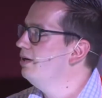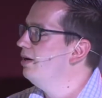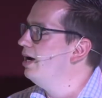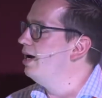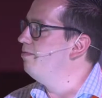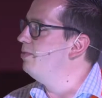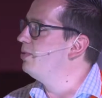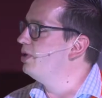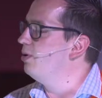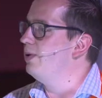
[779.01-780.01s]

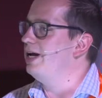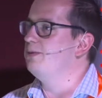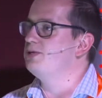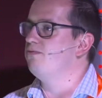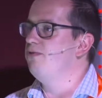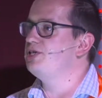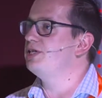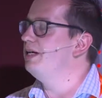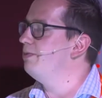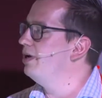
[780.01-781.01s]
That when it was
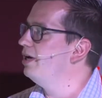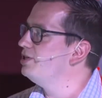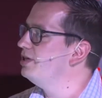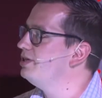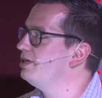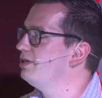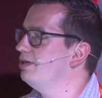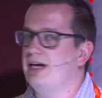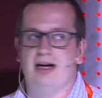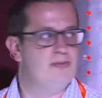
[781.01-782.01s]
originally purchased,
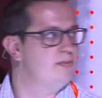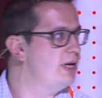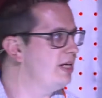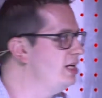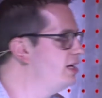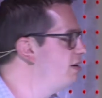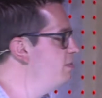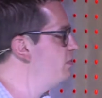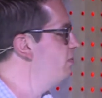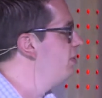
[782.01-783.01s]
Becci, correct me
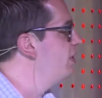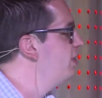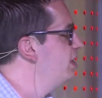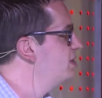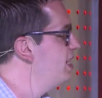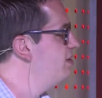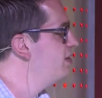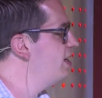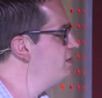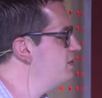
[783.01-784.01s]
if I'm wrong, I think
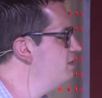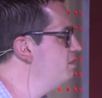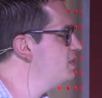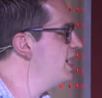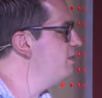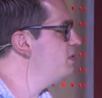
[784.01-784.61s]
10,000 sales